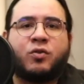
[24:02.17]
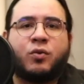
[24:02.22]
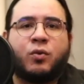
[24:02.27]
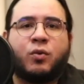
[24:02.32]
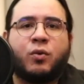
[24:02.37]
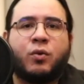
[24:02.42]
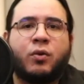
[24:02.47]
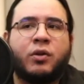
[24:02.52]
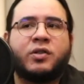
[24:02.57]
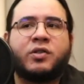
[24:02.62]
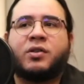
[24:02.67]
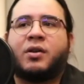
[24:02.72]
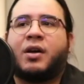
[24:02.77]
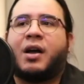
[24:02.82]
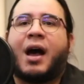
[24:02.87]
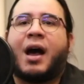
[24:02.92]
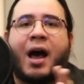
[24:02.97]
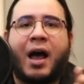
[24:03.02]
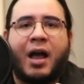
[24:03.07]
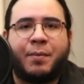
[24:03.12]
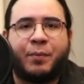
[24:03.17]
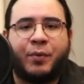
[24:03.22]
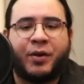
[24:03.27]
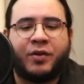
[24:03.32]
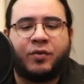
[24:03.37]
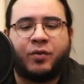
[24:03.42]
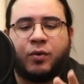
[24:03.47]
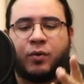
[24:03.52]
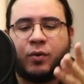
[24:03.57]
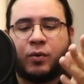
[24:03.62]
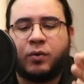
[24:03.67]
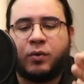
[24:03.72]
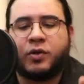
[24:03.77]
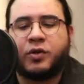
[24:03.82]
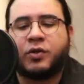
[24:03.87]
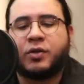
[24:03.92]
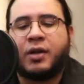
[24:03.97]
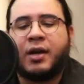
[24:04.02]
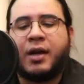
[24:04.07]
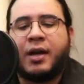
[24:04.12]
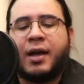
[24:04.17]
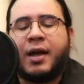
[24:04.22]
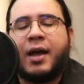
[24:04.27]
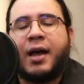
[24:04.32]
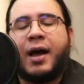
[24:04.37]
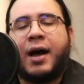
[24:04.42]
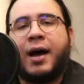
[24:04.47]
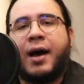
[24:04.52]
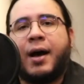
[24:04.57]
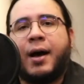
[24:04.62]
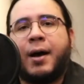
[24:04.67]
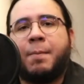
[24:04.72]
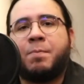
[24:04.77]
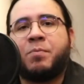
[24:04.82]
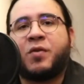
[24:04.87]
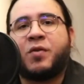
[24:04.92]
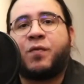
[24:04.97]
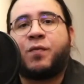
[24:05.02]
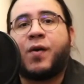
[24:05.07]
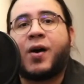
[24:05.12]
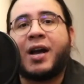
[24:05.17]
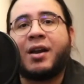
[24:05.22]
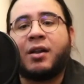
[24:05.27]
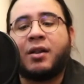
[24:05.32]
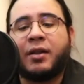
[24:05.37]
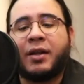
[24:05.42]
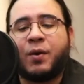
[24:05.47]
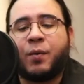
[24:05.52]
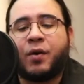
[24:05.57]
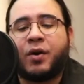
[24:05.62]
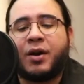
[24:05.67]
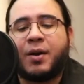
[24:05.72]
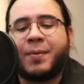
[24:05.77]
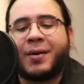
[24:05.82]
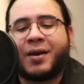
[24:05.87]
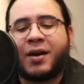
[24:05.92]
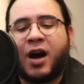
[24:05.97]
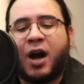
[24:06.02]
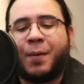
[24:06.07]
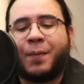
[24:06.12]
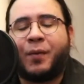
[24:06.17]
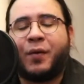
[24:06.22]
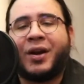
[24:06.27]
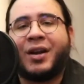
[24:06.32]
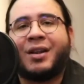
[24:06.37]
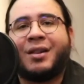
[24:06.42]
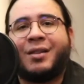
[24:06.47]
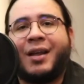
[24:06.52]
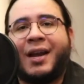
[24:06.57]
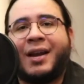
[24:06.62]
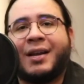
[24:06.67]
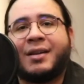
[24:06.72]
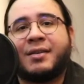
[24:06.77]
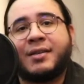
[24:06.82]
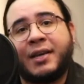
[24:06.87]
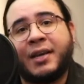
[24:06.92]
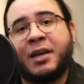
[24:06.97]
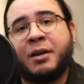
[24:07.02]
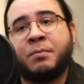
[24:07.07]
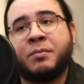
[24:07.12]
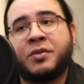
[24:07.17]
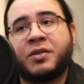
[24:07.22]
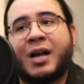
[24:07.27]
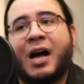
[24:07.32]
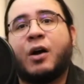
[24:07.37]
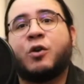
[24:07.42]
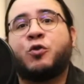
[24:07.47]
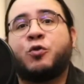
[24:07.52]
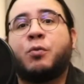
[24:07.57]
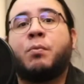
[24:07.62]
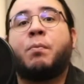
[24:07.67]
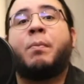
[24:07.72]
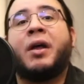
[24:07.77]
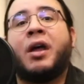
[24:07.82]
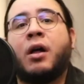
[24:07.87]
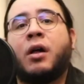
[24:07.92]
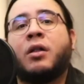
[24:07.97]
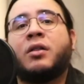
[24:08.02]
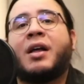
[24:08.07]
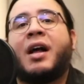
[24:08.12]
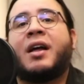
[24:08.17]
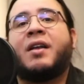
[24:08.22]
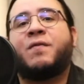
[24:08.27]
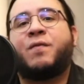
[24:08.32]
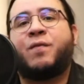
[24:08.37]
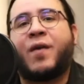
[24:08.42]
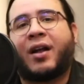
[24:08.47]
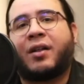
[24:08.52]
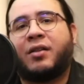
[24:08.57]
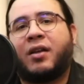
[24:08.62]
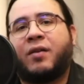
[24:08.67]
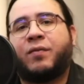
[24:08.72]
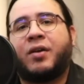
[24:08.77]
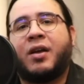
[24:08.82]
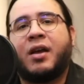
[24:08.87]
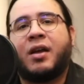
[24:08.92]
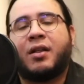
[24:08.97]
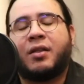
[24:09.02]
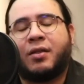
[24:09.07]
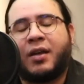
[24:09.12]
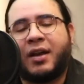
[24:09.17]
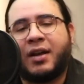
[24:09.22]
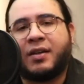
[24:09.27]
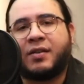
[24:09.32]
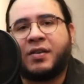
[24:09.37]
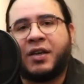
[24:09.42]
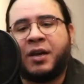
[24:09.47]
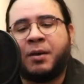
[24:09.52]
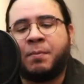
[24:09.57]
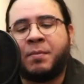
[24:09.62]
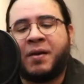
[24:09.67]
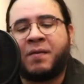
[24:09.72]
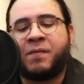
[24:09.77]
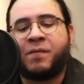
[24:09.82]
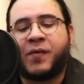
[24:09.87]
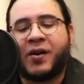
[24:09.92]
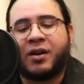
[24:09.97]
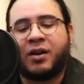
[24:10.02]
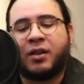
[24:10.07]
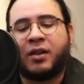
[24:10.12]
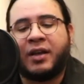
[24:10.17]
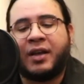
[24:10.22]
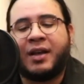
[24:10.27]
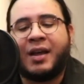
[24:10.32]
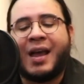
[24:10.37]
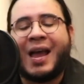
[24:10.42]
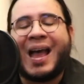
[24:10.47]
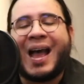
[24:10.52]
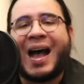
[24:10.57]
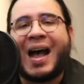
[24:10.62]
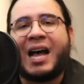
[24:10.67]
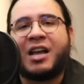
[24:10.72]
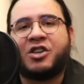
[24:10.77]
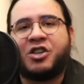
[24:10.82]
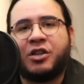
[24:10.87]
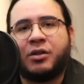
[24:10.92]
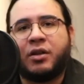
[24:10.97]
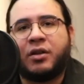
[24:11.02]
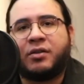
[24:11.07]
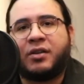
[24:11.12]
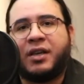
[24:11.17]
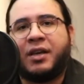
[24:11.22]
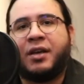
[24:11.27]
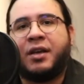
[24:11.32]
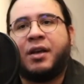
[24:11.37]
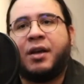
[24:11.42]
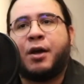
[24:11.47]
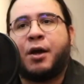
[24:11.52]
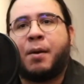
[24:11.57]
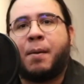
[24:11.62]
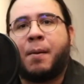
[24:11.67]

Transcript: tools, hybrid tools. Finally, we're going to be covering data teams, how to build an effective data team, and finally, agility